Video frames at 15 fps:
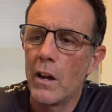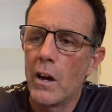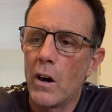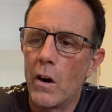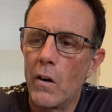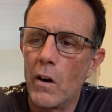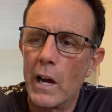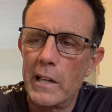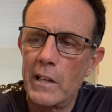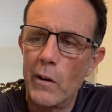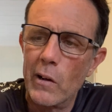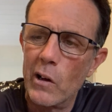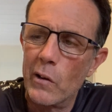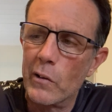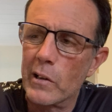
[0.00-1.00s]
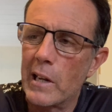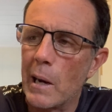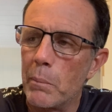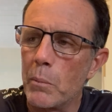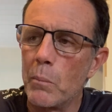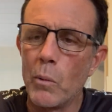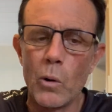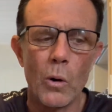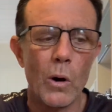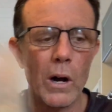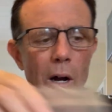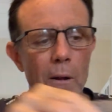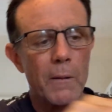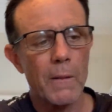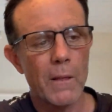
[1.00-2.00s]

Alright, going on to a couple more